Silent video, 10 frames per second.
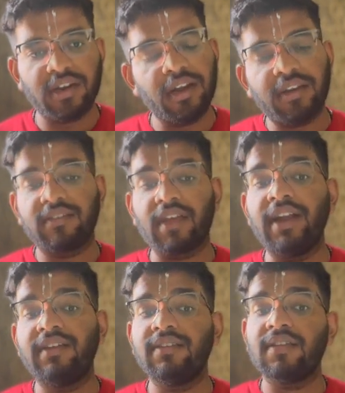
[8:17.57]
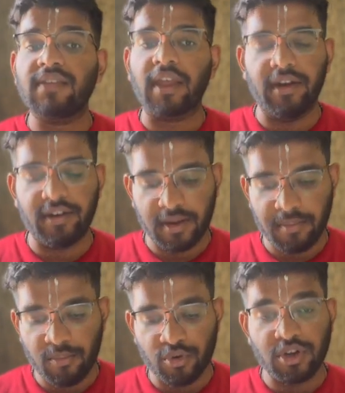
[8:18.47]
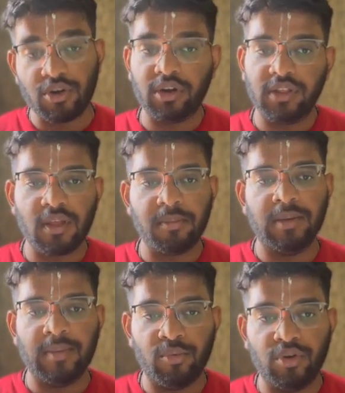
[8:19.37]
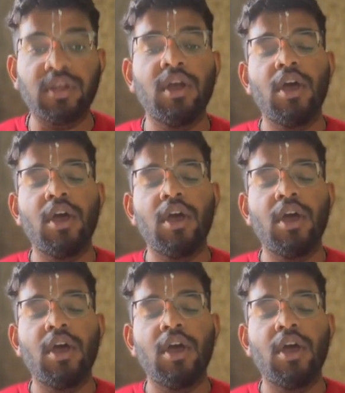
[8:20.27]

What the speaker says: it resides in the secondary memory, not in the main memory.